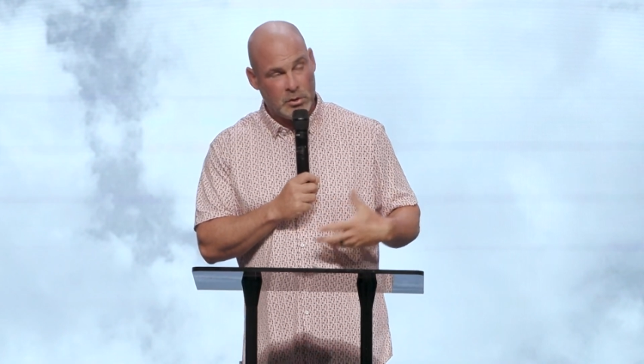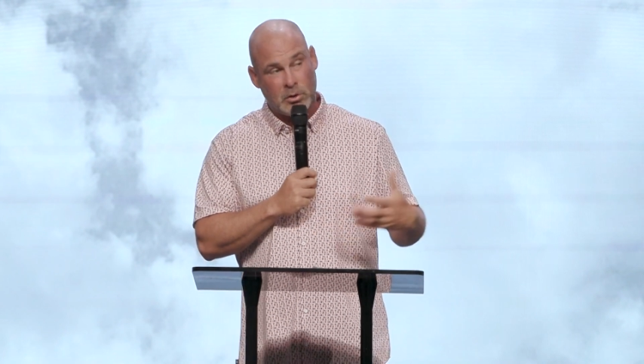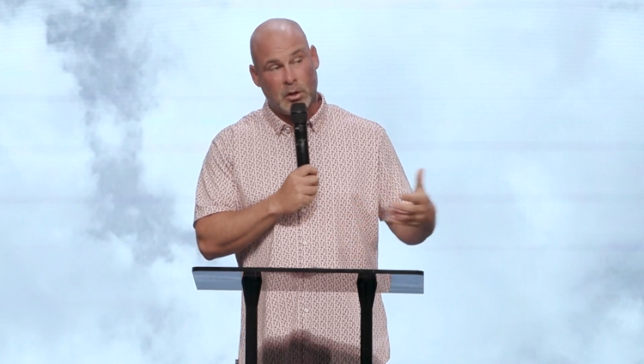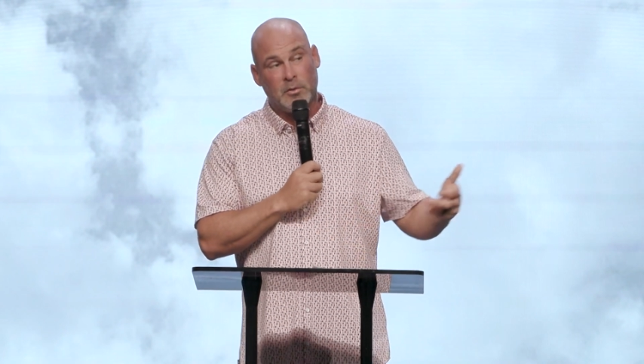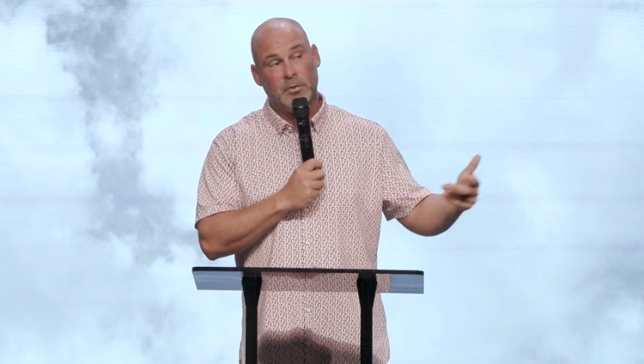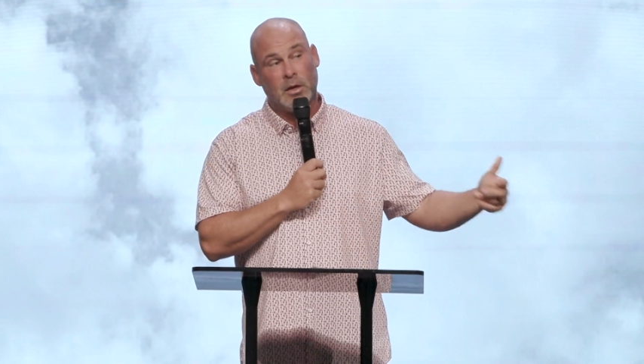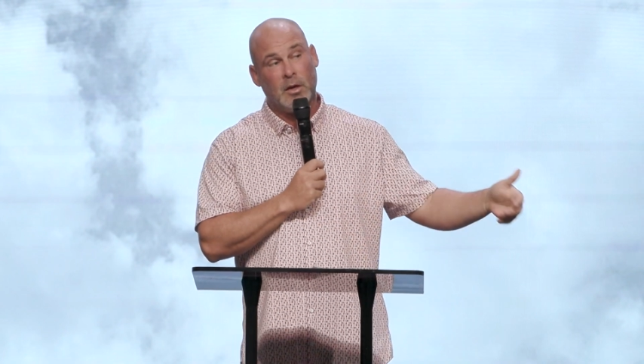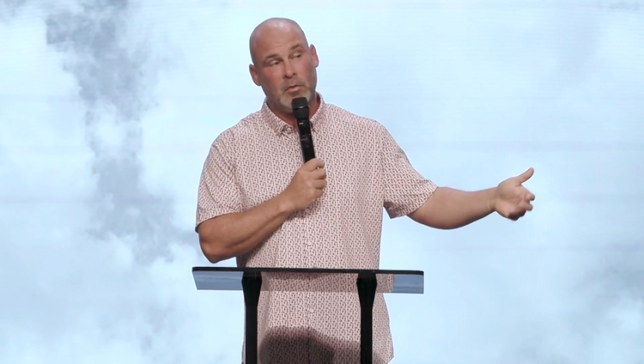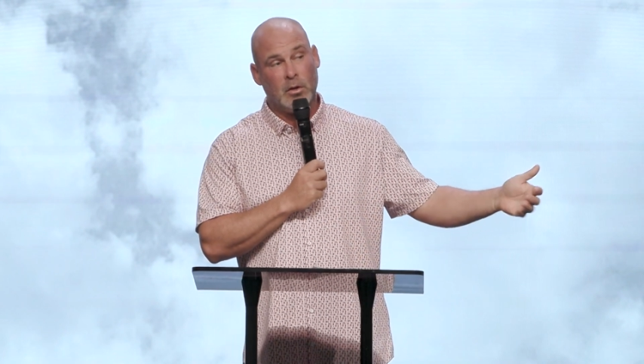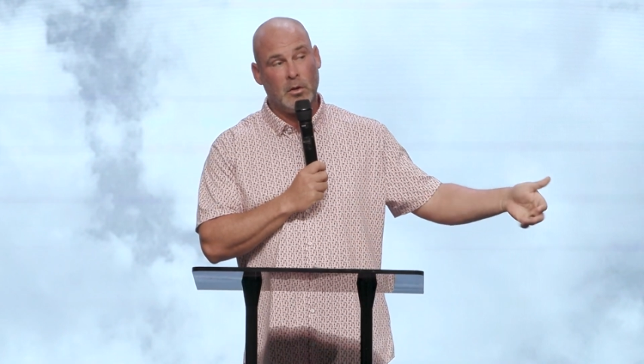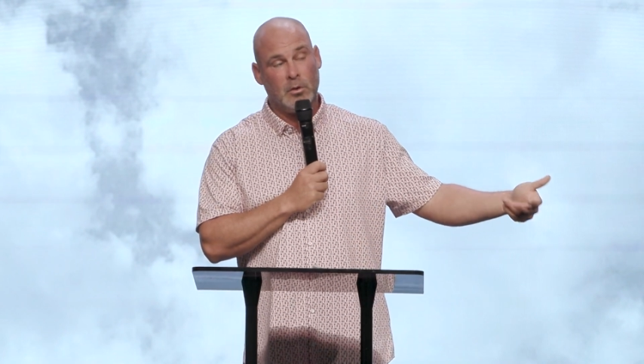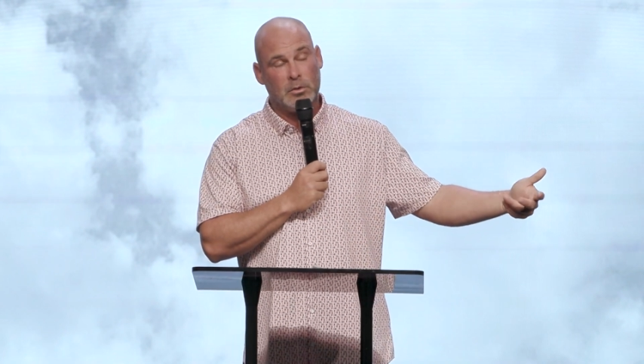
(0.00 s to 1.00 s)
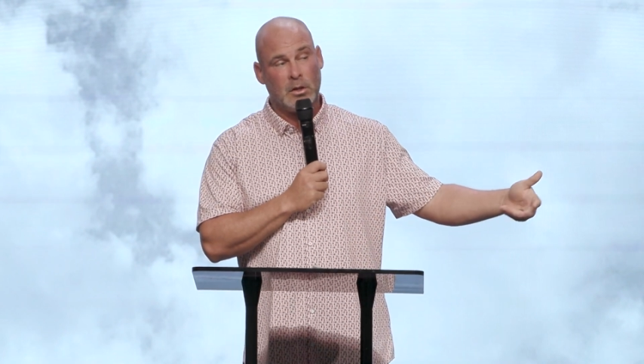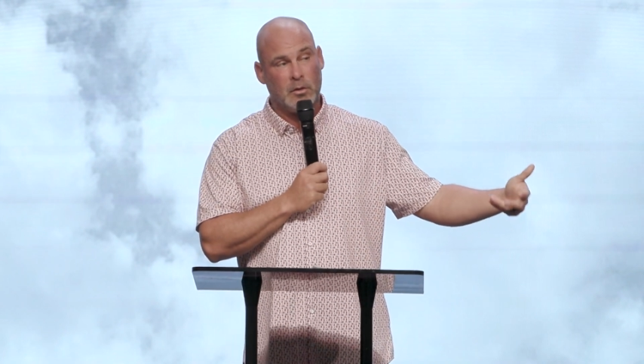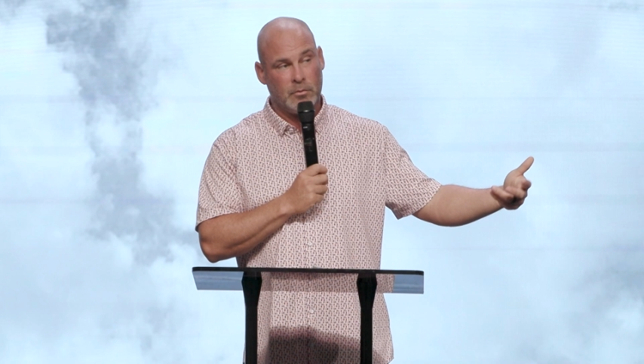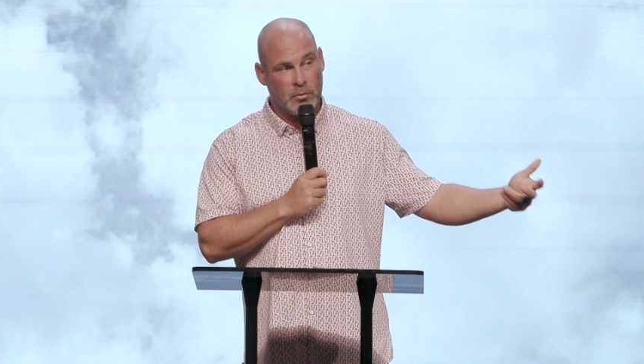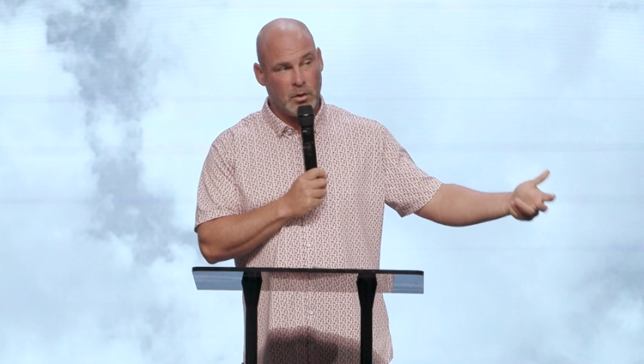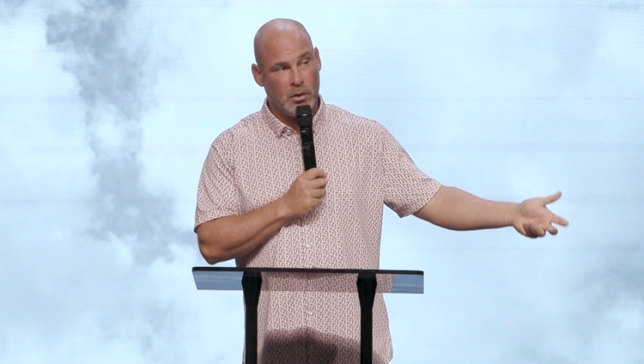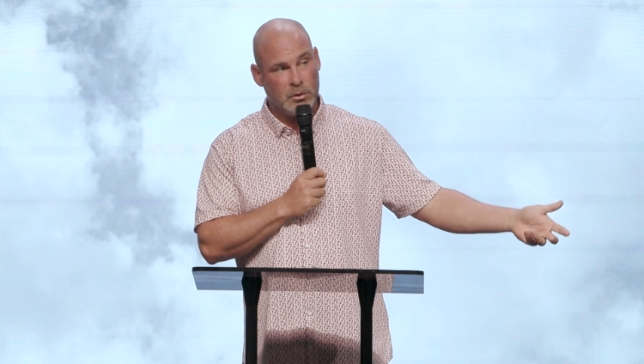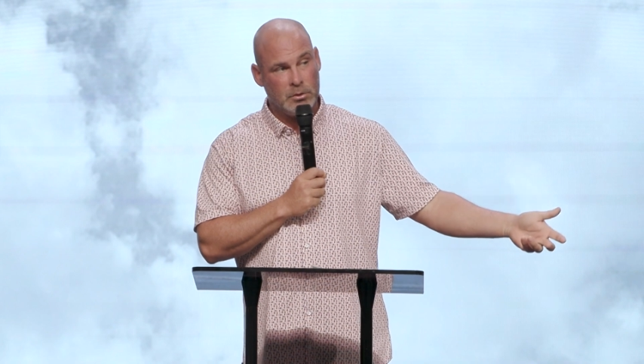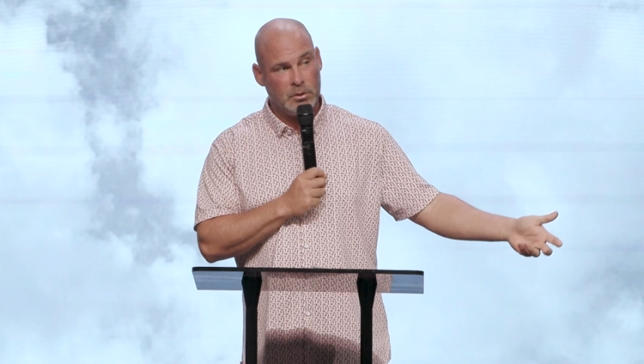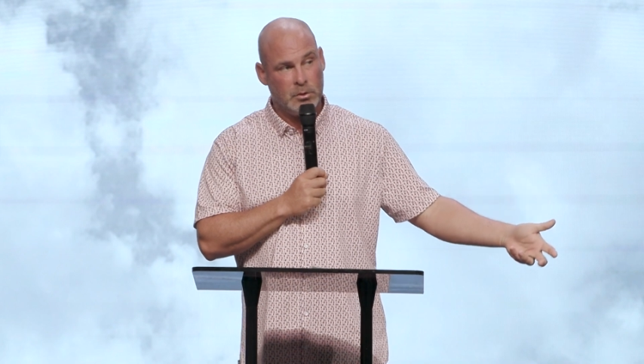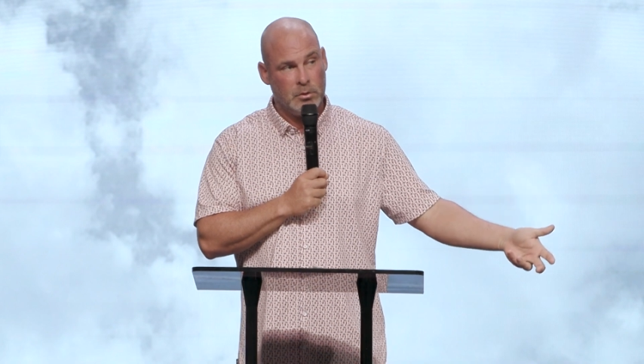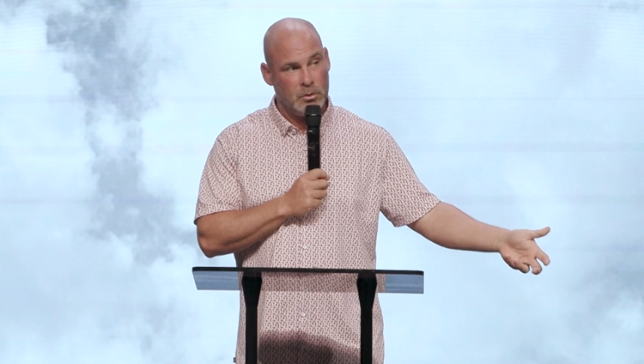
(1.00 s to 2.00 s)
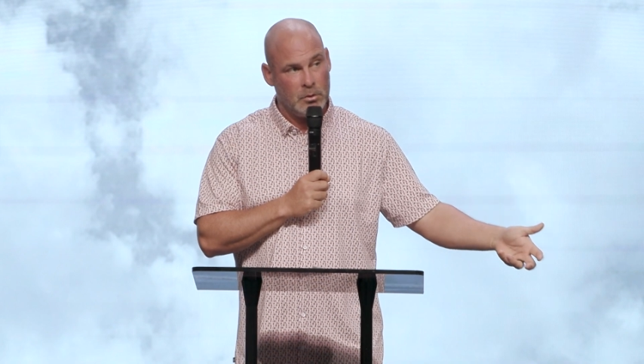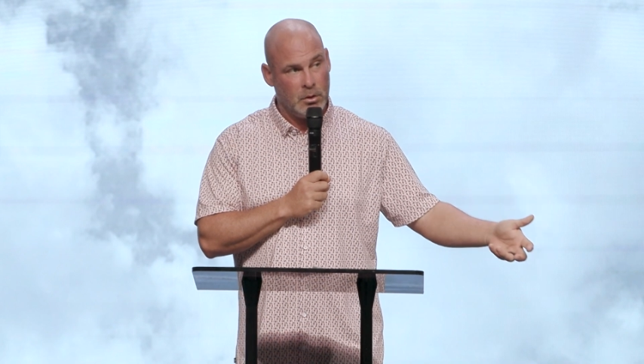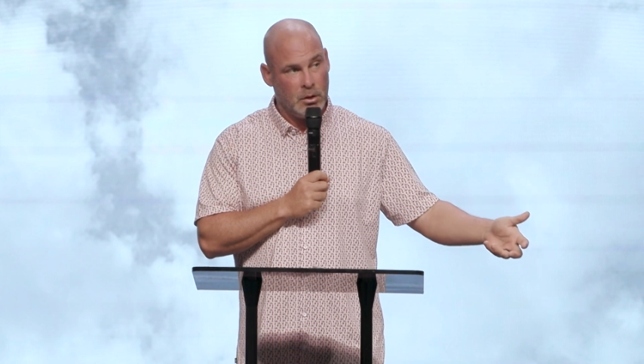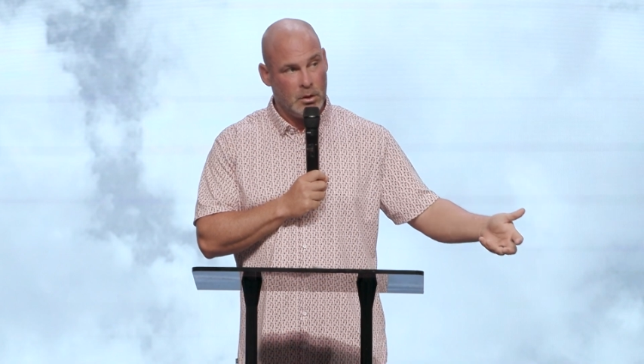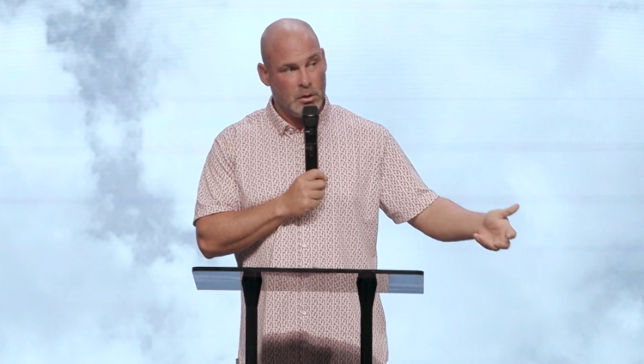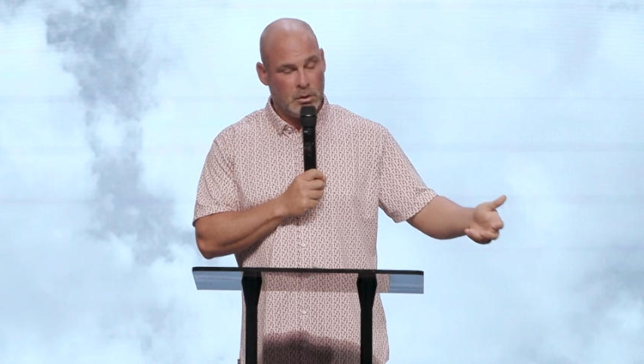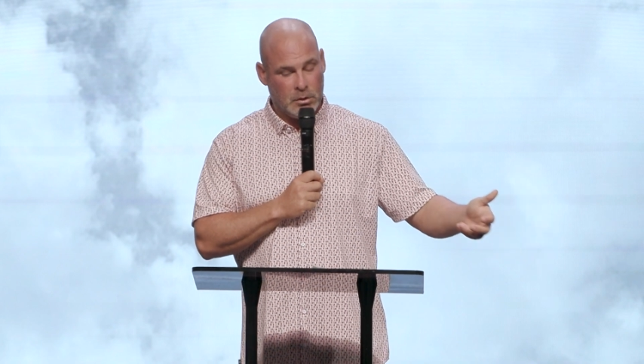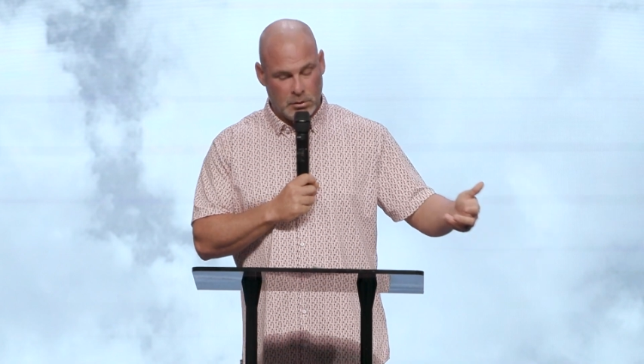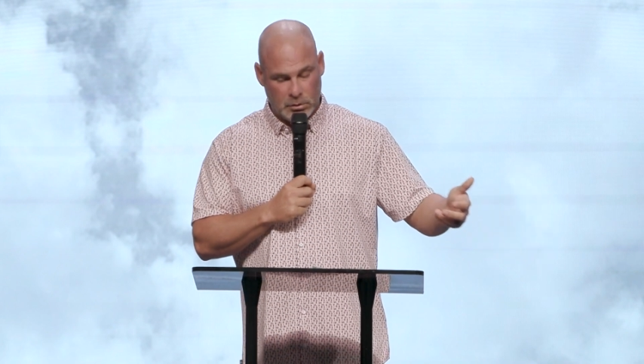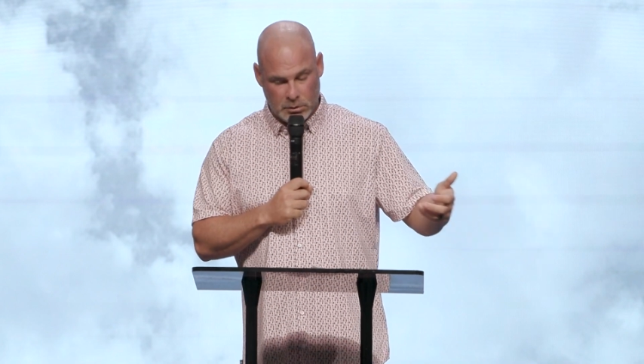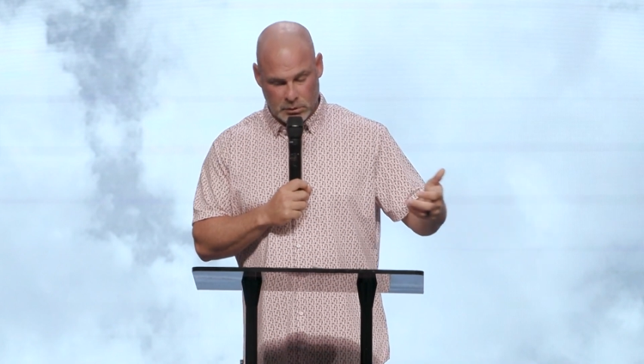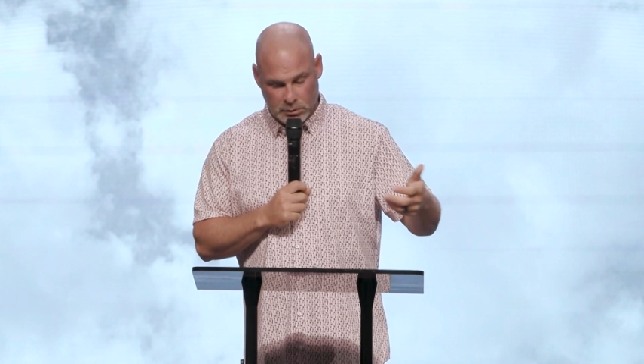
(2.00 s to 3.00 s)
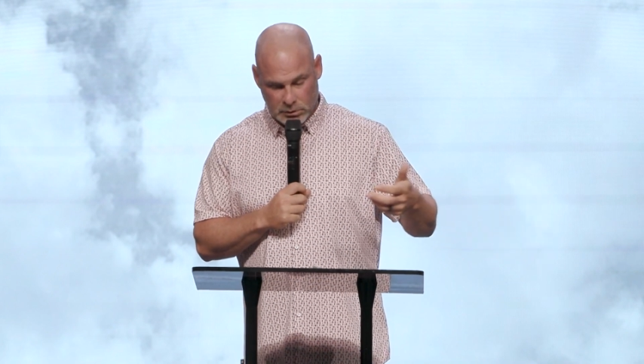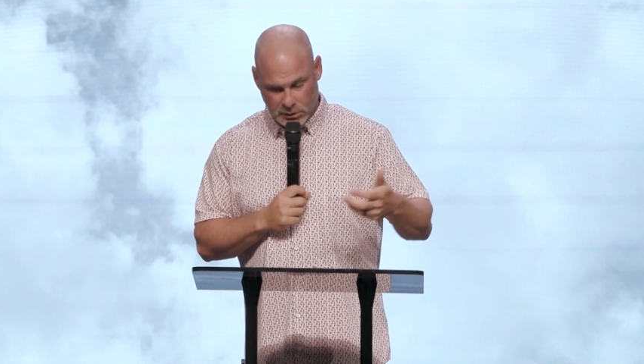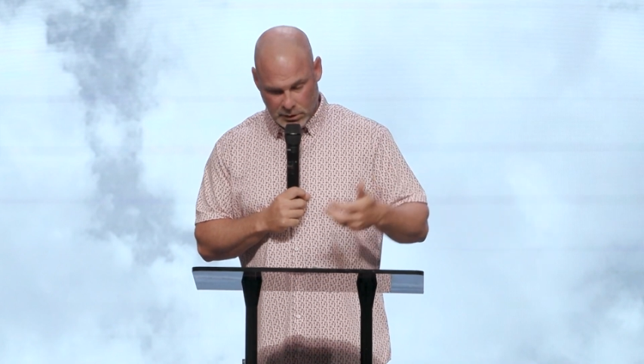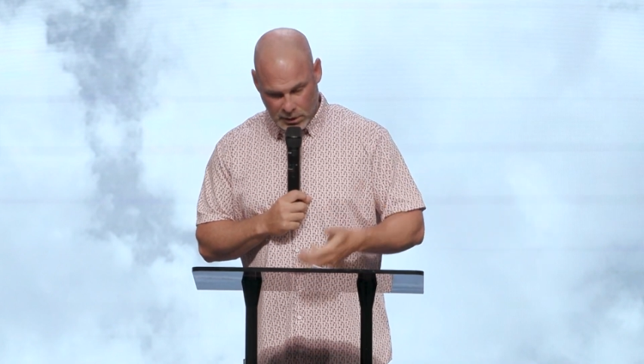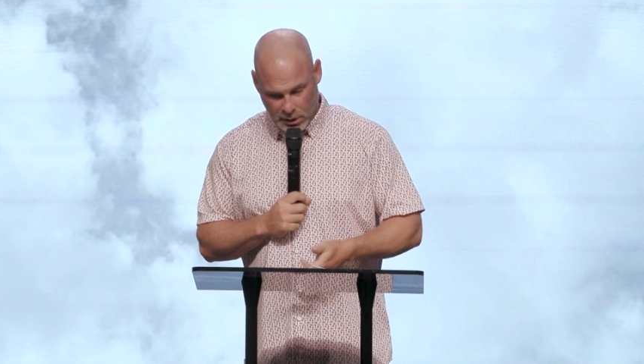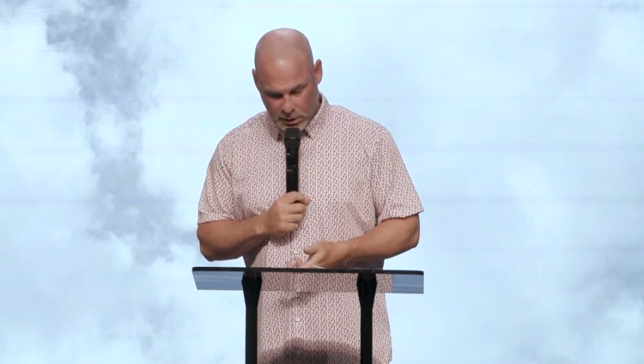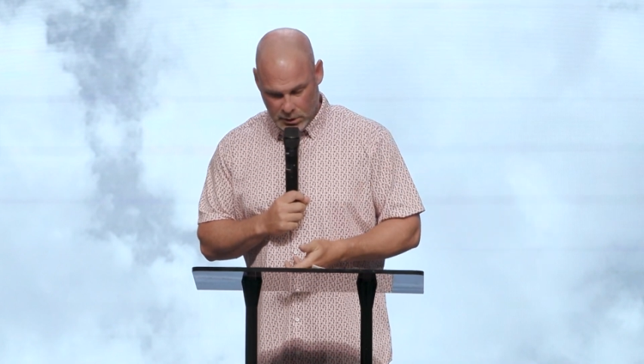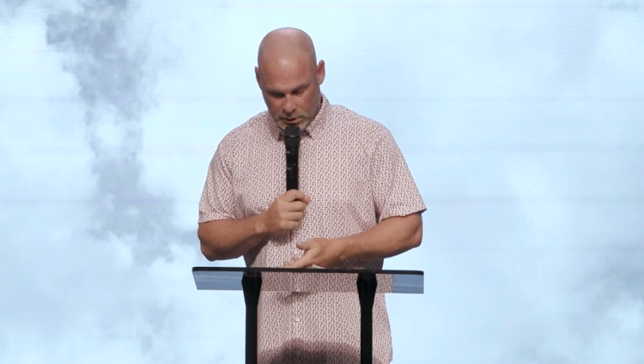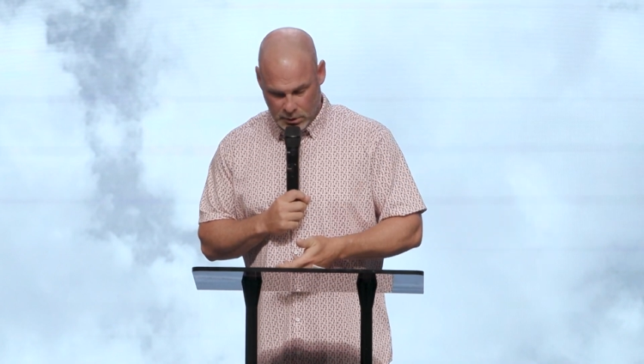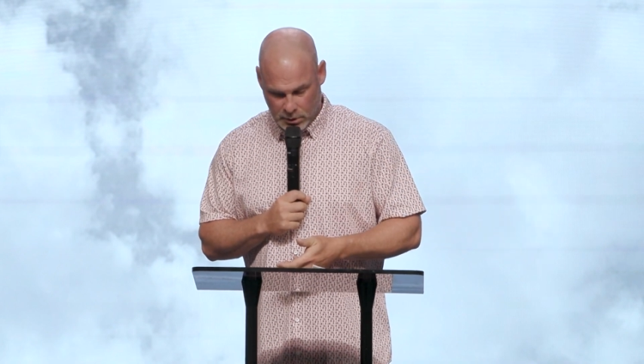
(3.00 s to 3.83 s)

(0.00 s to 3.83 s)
Start forgiving those that have wronged you today.